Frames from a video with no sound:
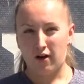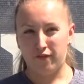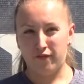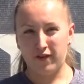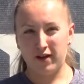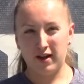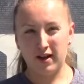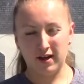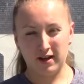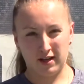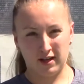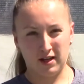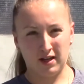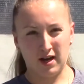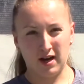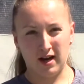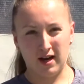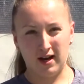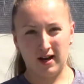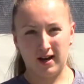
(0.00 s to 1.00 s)
I feel like
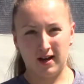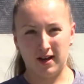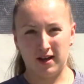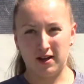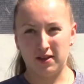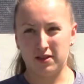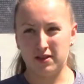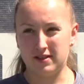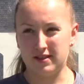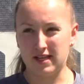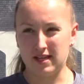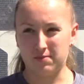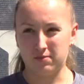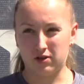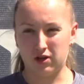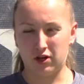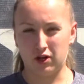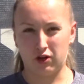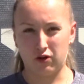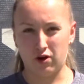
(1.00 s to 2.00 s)
uh, the team's
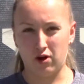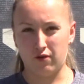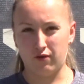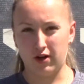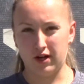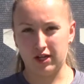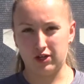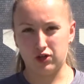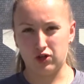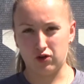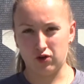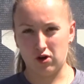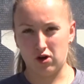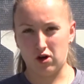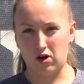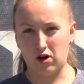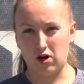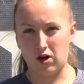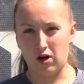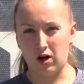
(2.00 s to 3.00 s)
going to grow really
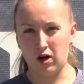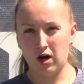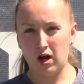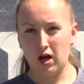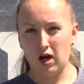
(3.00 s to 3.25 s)
strong.